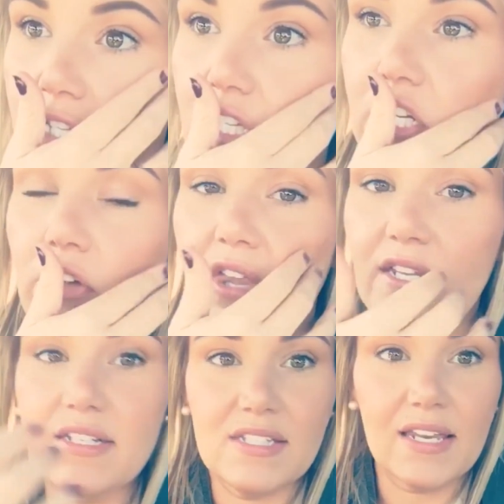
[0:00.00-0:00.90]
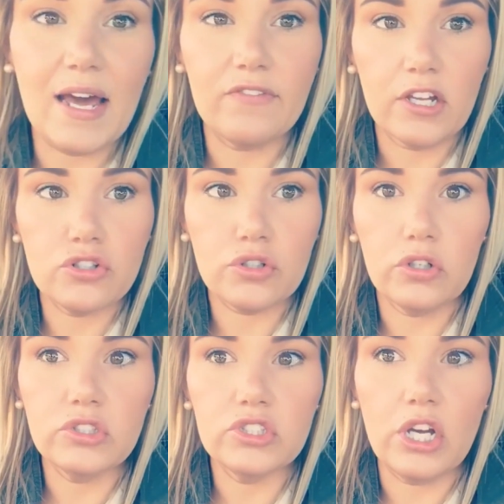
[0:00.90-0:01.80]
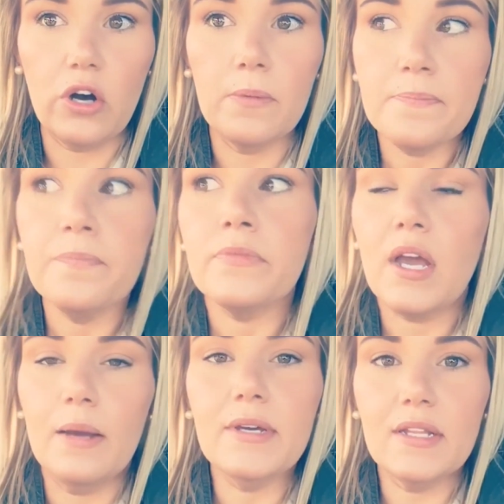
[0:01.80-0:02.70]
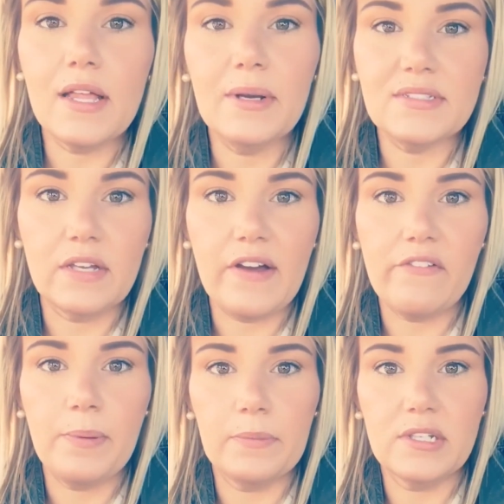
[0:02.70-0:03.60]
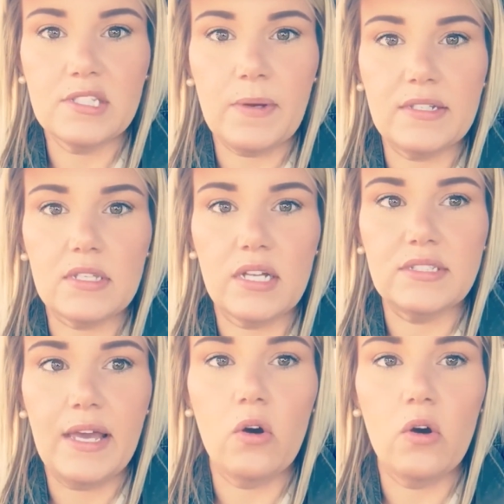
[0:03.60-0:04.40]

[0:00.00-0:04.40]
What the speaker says: that it doesn't get out of control. So I'm going to let myself have a pumpkin spice latte.